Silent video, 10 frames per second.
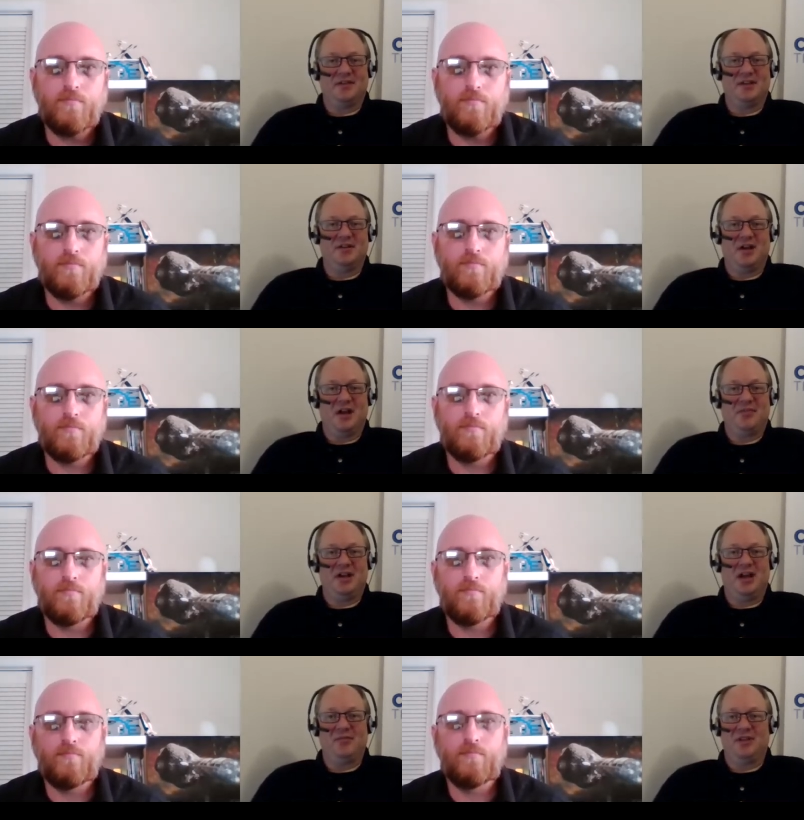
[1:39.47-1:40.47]
Speaker 1: new company,
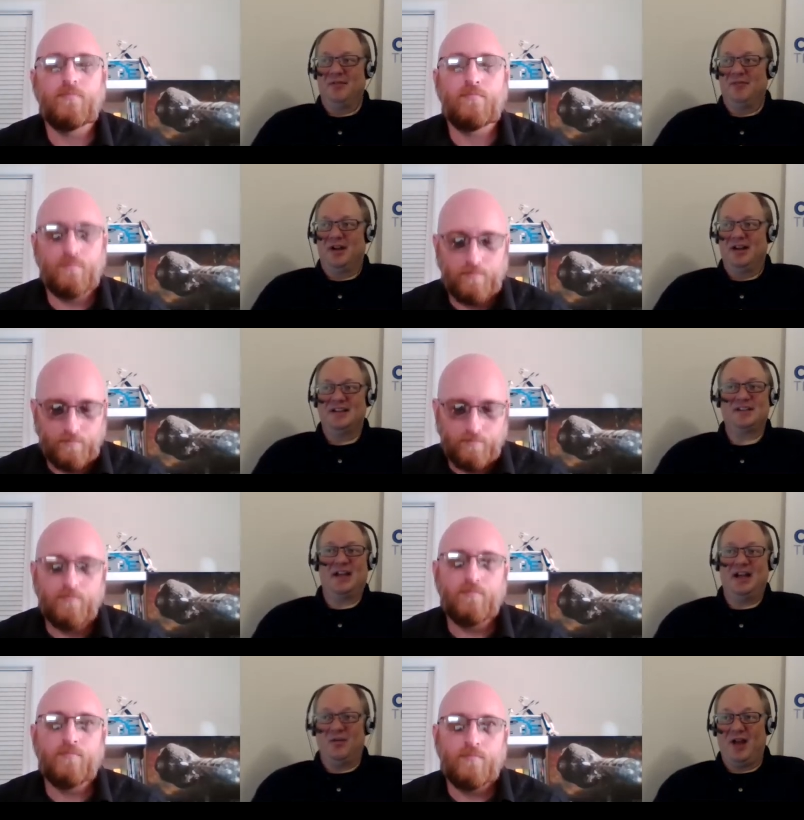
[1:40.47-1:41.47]
I believe, but it is
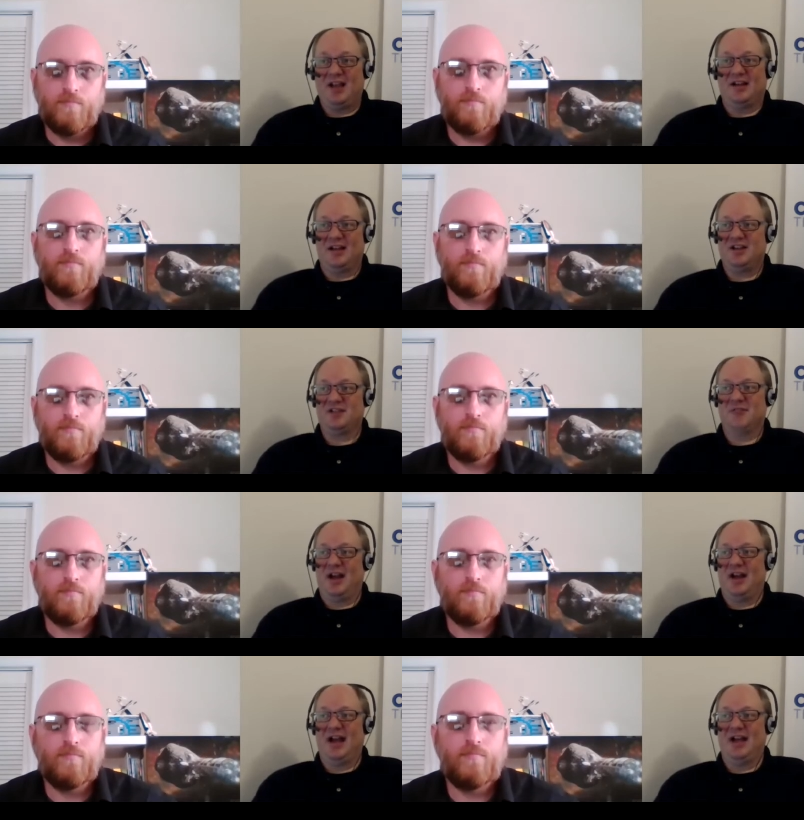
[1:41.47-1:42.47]
getting recognition by
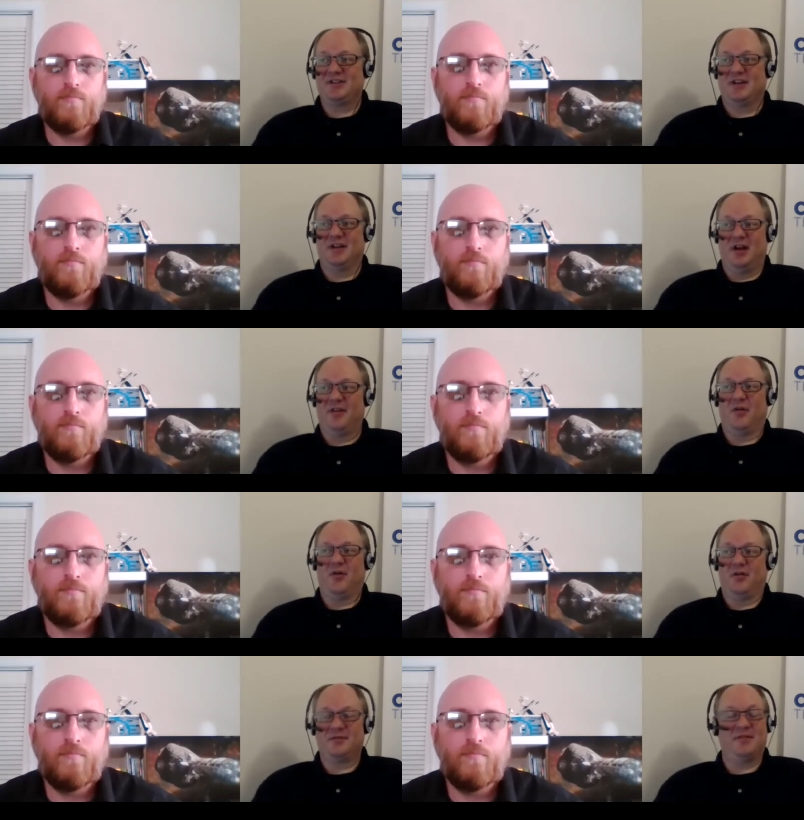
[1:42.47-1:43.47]
NASA and other
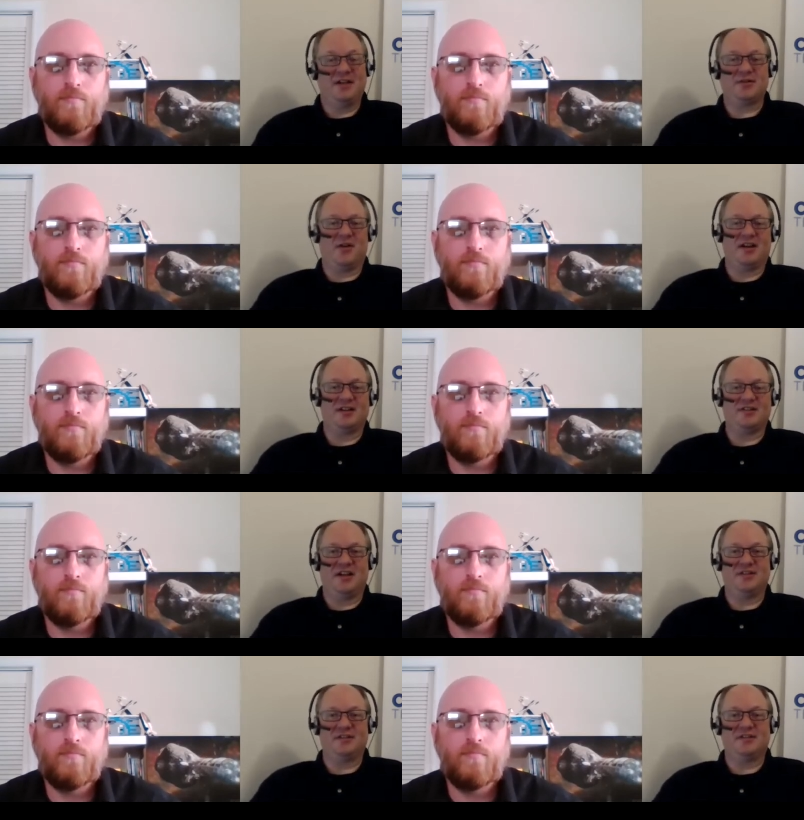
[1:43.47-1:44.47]
space
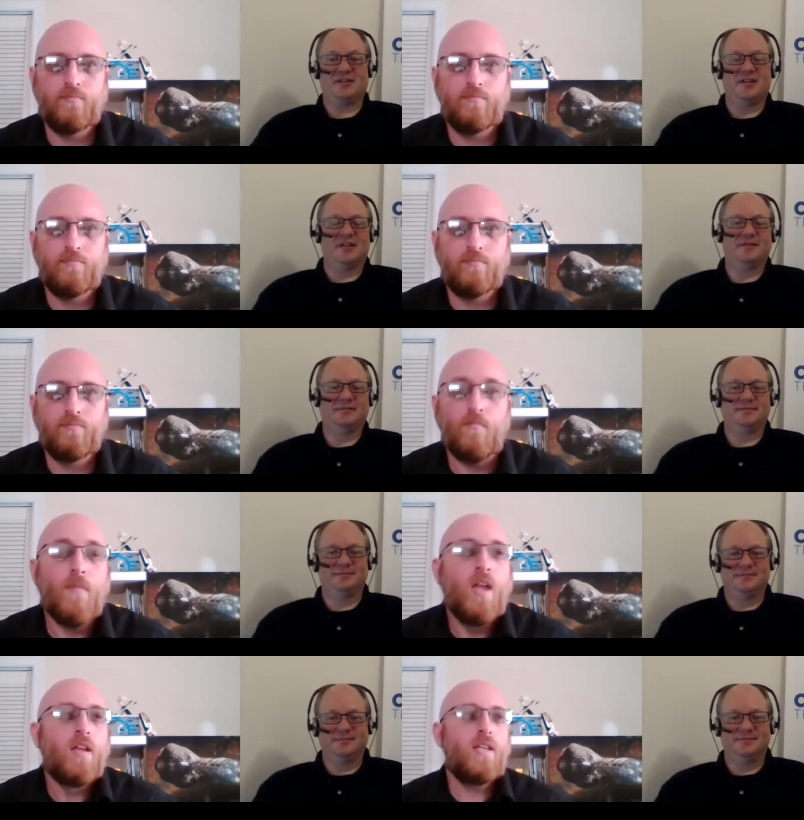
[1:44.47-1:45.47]
organizations.
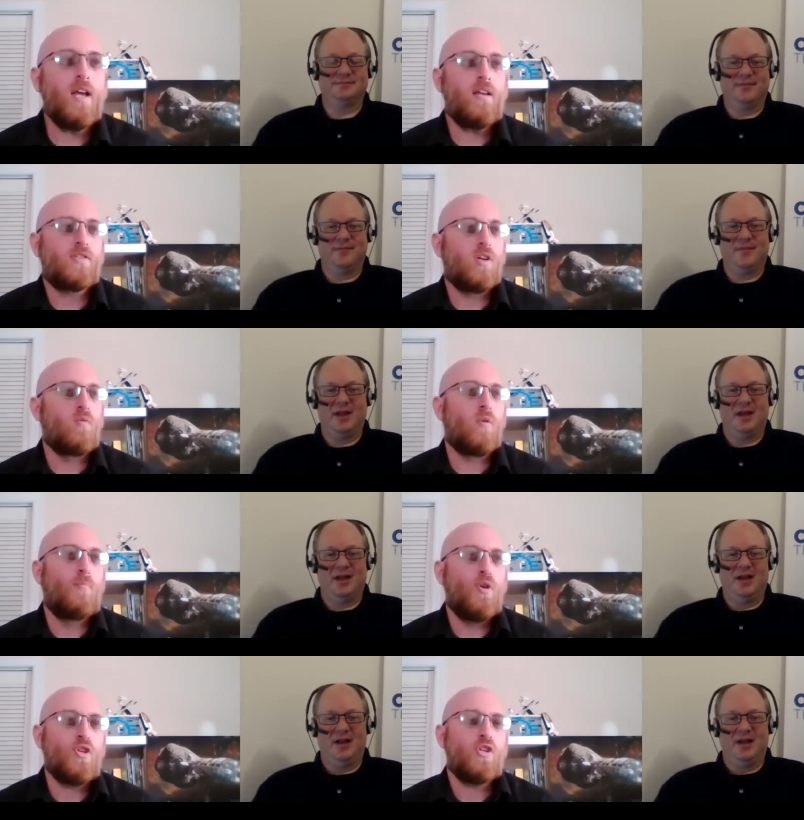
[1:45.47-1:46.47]
Speaker 2: Yeah, so we're
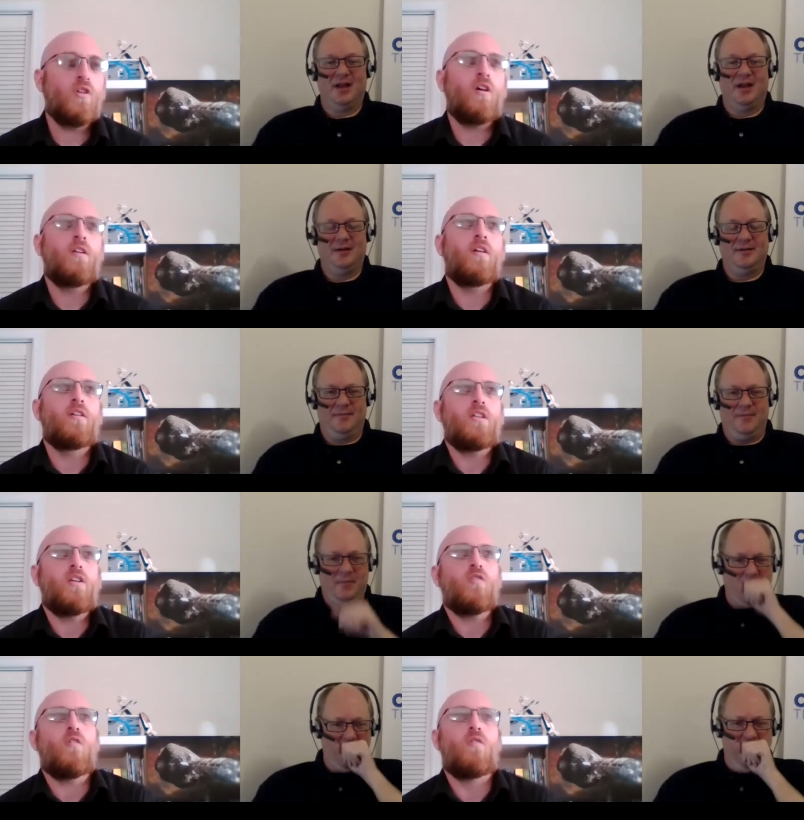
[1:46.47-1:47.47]
pushing on a
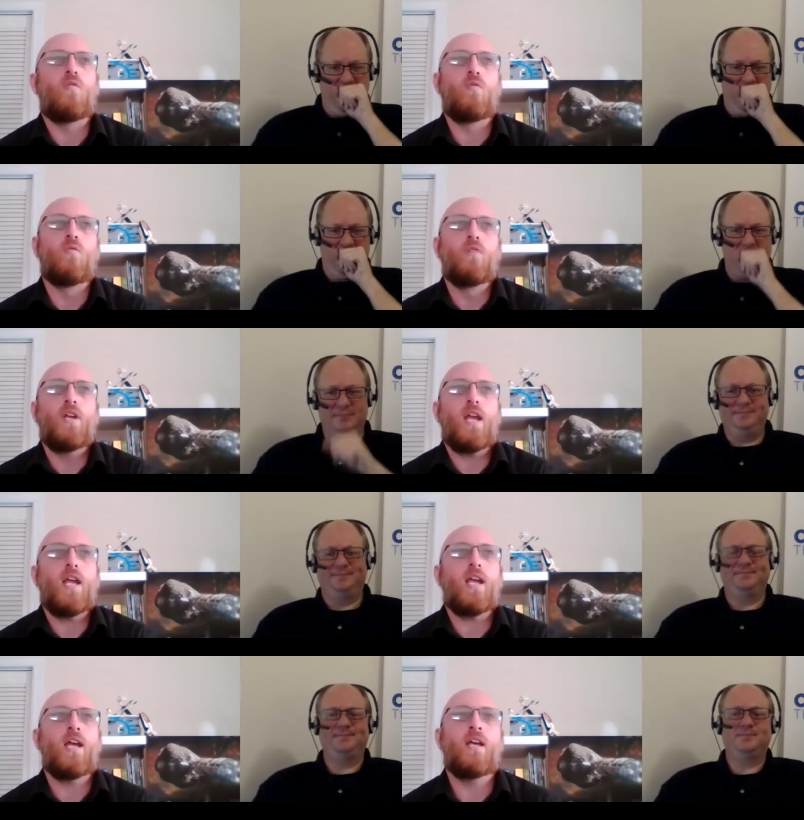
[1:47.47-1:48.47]
year old,
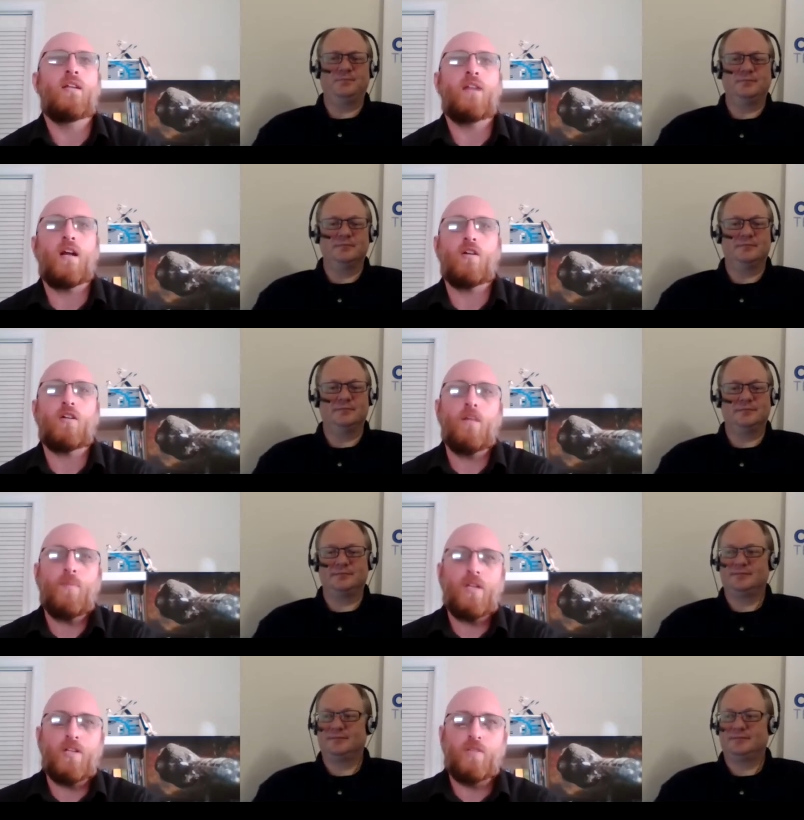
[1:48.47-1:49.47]
and our
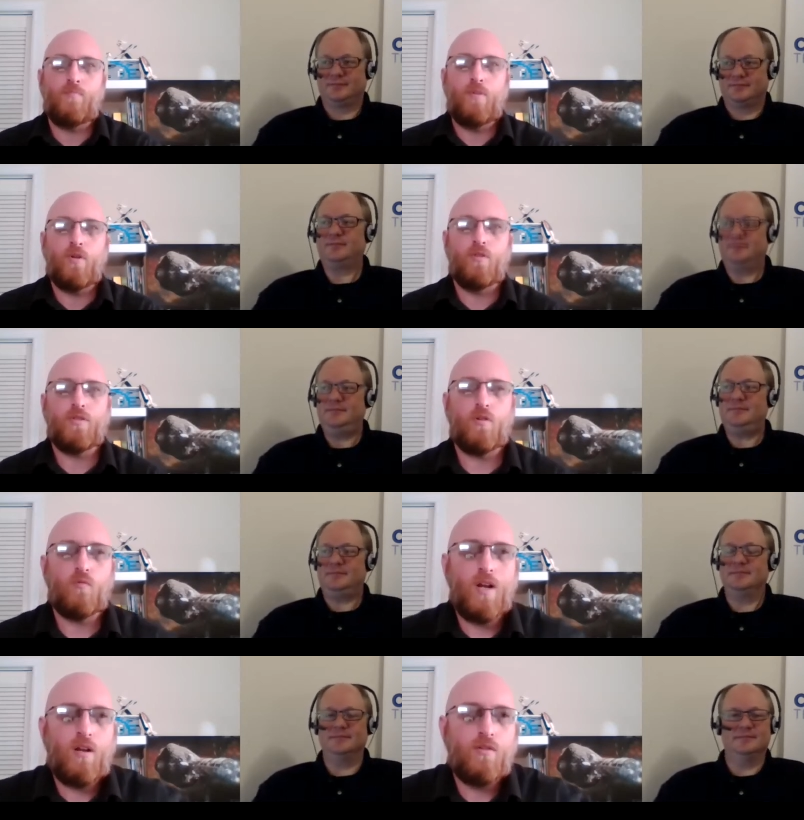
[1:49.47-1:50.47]
company is built
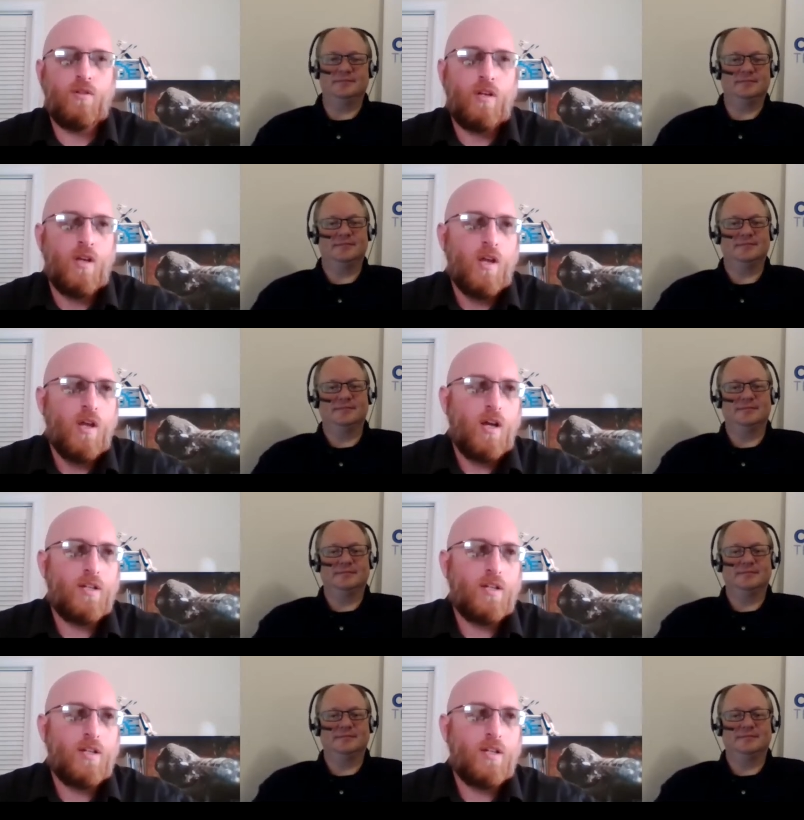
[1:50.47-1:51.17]
around a